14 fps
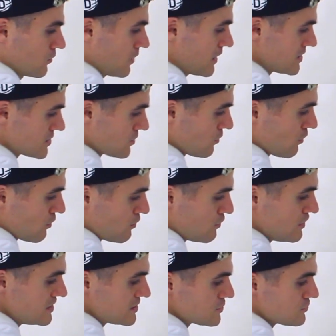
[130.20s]
Right, so
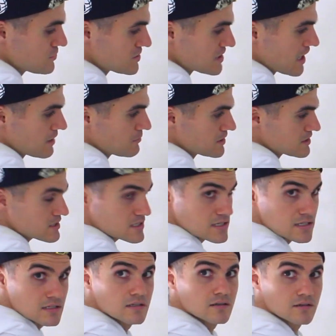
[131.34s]
these two
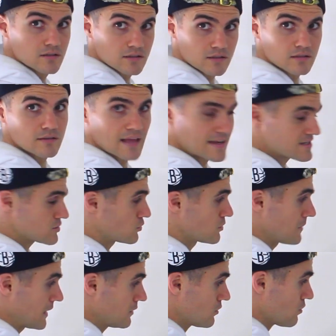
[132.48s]
statements, that's the
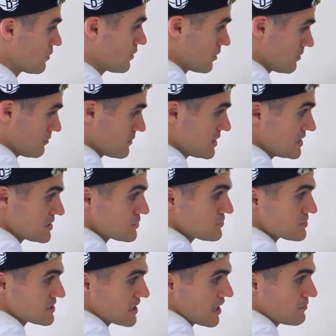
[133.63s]
remainder theorem. These two
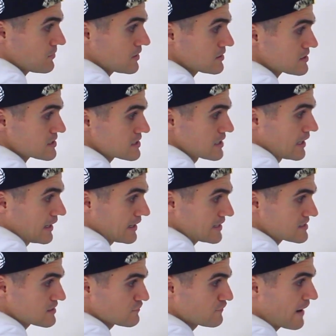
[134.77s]
statements,
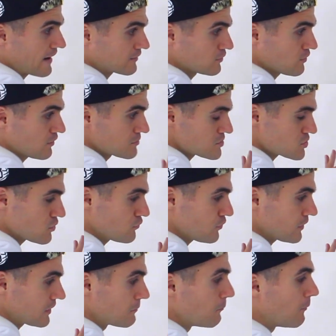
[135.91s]
it's the factor theorem. So if we
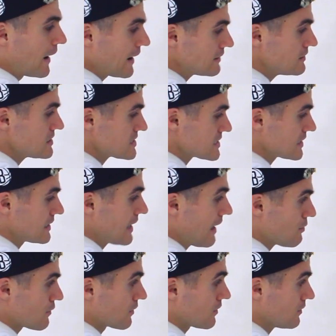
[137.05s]
combine these
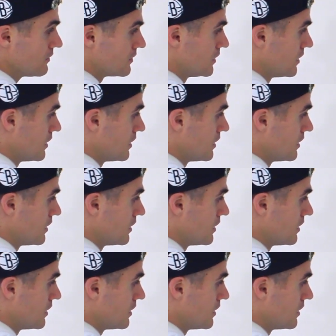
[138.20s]
together,